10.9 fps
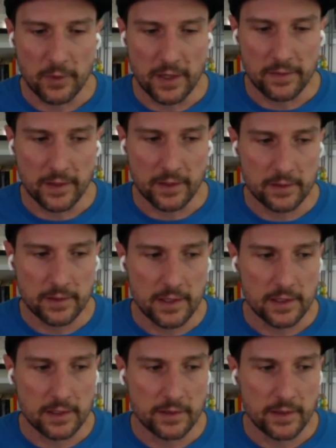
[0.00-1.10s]
one, I think,
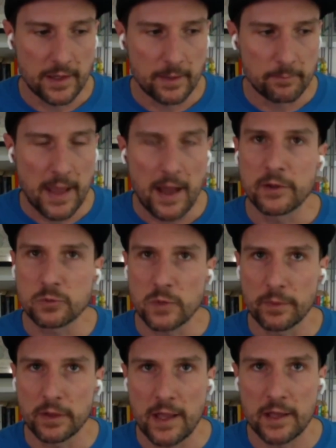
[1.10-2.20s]
in how much we
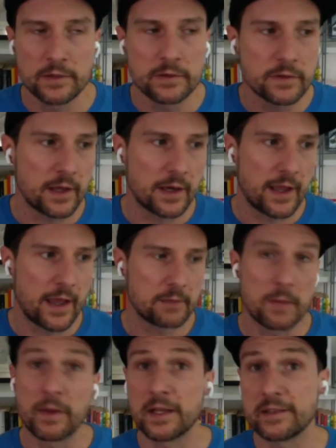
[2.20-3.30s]
planned. And I had
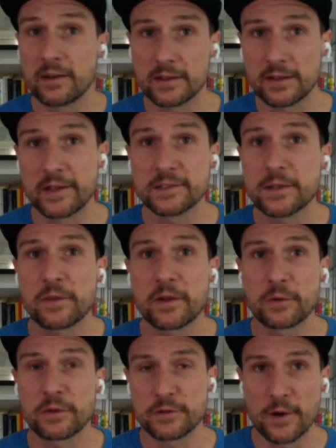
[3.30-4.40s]
my buddy Derek Lytle out there
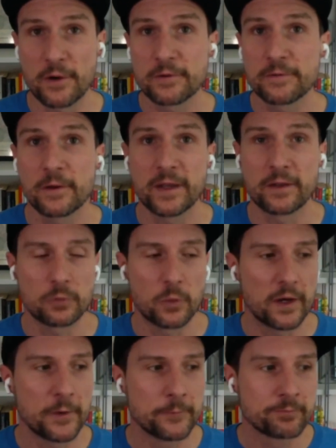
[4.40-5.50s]
with the drone filming as
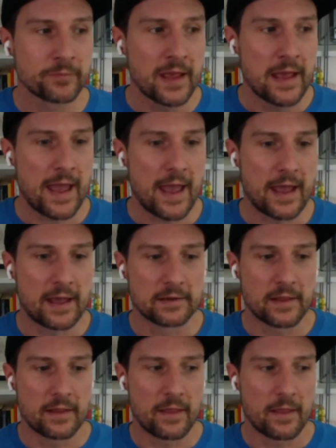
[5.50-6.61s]
well. And
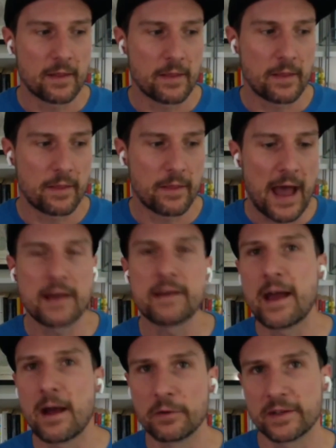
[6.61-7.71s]
that
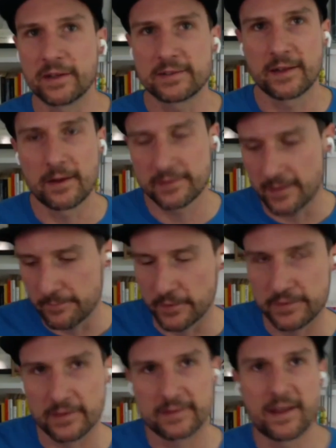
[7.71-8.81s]
now is going to set us up for
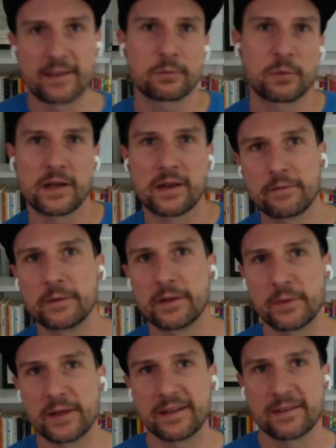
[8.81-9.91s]
success when inevitably
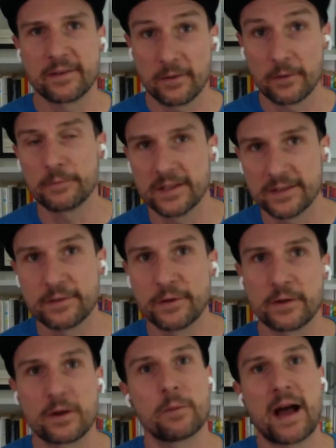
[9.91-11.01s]
we hopefully
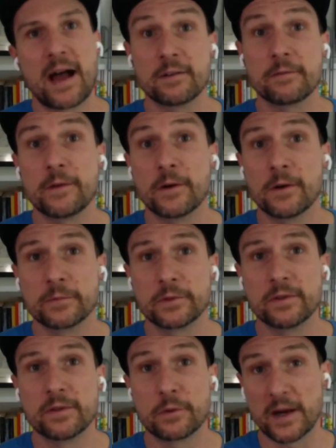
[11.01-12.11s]
soon go back and film
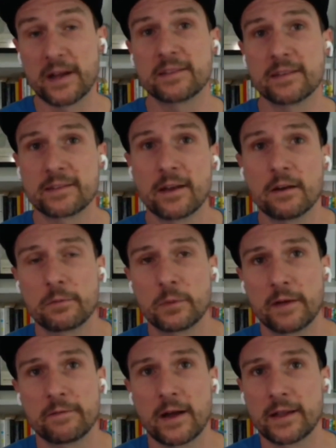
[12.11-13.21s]
the race itself when
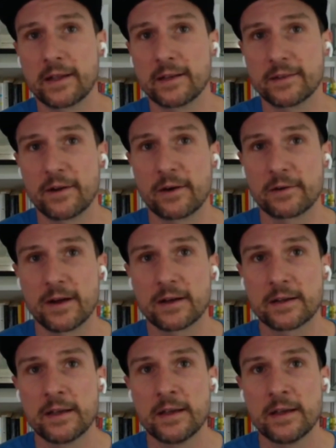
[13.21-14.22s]
I finally get into Hard Rock.